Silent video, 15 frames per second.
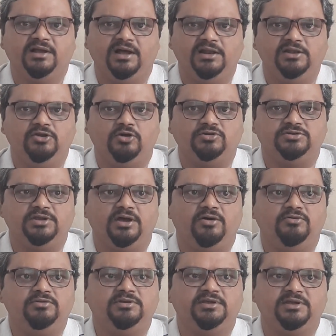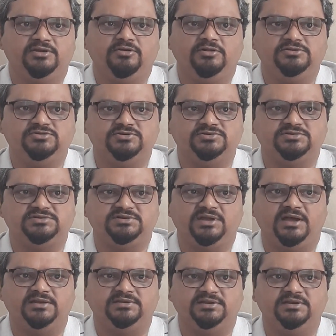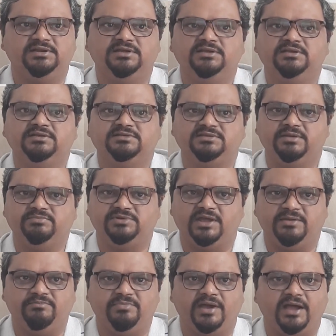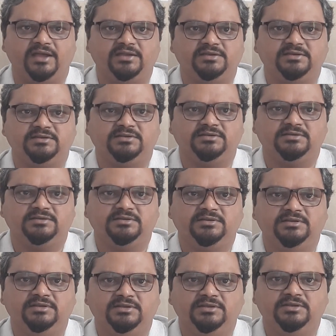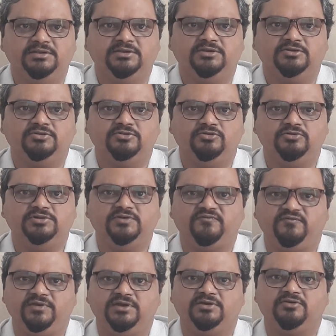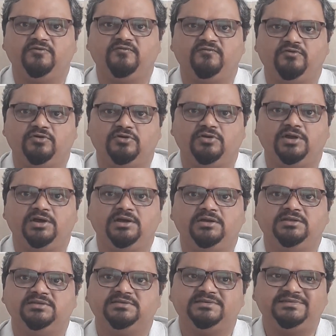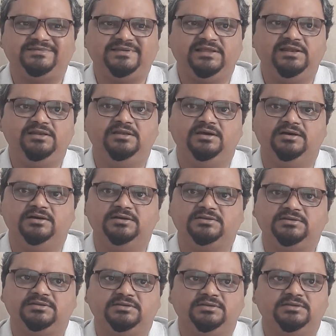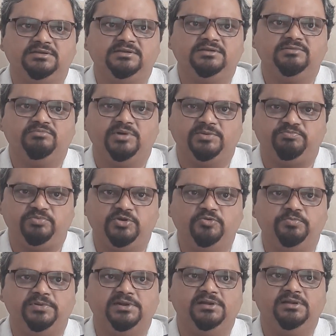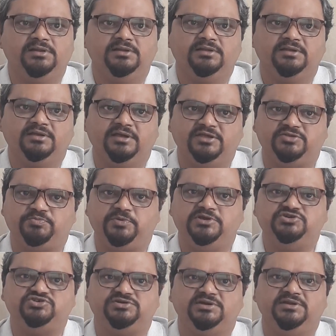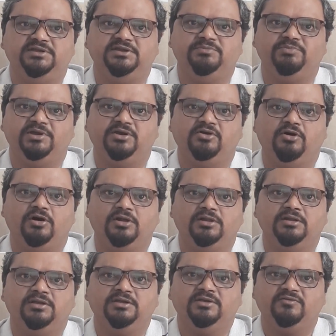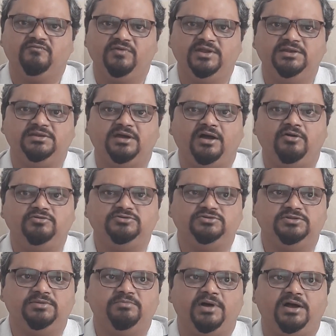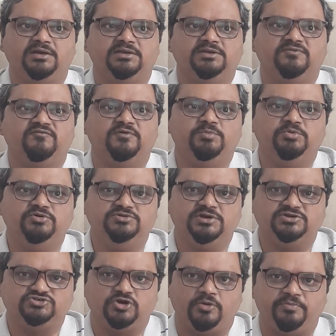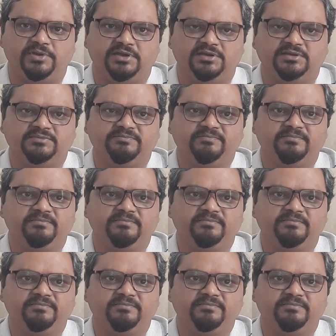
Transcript: Unlockdown had also started some time back. Though the fear of corona still lurked, but people, especially in Bengal, went out to the market for puja shopping.